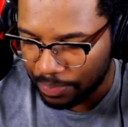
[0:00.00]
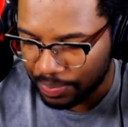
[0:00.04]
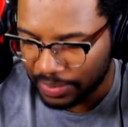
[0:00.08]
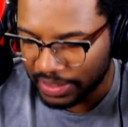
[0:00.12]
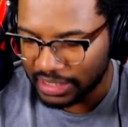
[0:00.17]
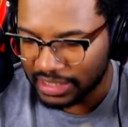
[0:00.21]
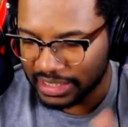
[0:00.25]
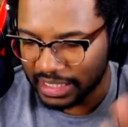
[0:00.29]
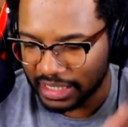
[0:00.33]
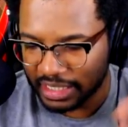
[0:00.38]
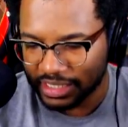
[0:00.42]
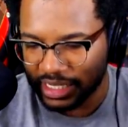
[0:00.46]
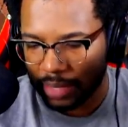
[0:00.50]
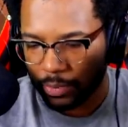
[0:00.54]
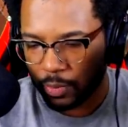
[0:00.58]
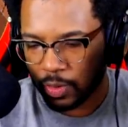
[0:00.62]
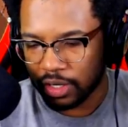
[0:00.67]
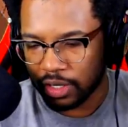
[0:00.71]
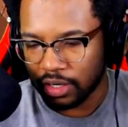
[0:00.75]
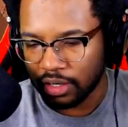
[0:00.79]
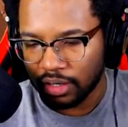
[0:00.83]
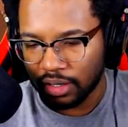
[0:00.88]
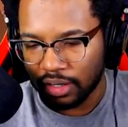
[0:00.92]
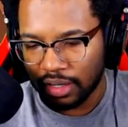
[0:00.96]
Please get the same
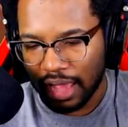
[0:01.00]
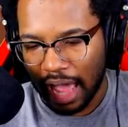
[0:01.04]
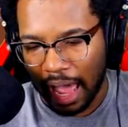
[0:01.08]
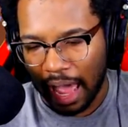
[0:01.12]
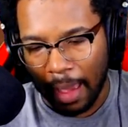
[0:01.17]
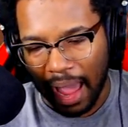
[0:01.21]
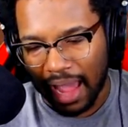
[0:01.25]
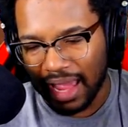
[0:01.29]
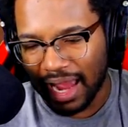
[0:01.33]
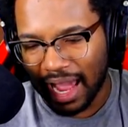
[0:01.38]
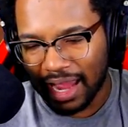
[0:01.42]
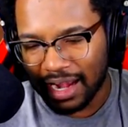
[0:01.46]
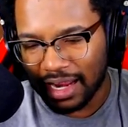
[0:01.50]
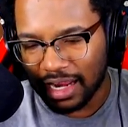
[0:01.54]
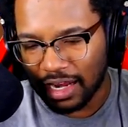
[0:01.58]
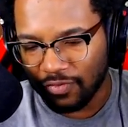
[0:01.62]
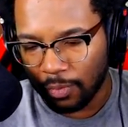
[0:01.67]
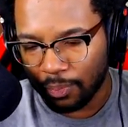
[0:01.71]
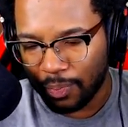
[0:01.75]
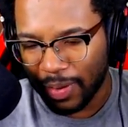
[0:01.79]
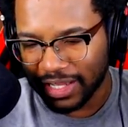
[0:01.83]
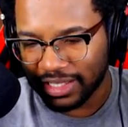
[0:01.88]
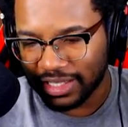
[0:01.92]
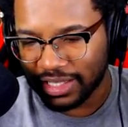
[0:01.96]
one. I didn't
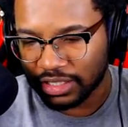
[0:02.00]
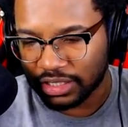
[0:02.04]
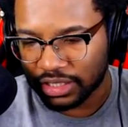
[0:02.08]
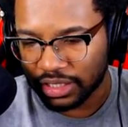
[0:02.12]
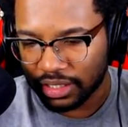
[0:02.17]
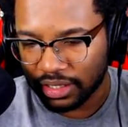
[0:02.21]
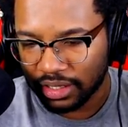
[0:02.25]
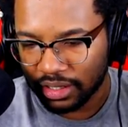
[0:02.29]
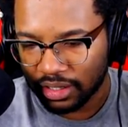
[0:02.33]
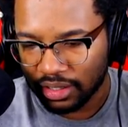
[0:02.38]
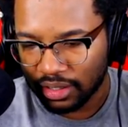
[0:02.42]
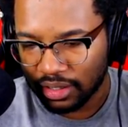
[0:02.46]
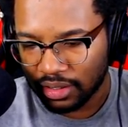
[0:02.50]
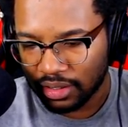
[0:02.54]
even pay attention.